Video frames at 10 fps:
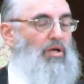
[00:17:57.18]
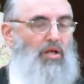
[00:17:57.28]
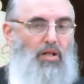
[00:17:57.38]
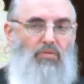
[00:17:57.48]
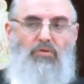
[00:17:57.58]

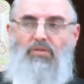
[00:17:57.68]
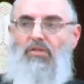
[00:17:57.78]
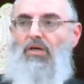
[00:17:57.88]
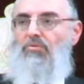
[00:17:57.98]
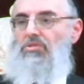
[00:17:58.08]

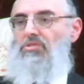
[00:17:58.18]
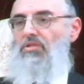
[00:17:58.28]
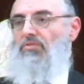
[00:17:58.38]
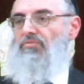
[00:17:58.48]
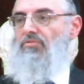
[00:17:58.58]
Elevating
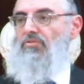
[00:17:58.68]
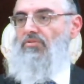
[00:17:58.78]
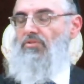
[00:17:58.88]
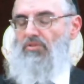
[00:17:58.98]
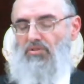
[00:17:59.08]
ourselves.
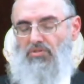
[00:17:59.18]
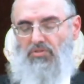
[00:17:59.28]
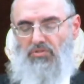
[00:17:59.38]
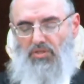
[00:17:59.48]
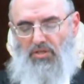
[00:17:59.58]
This
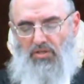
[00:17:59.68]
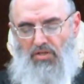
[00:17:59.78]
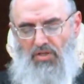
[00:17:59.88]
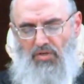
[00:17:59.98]
is the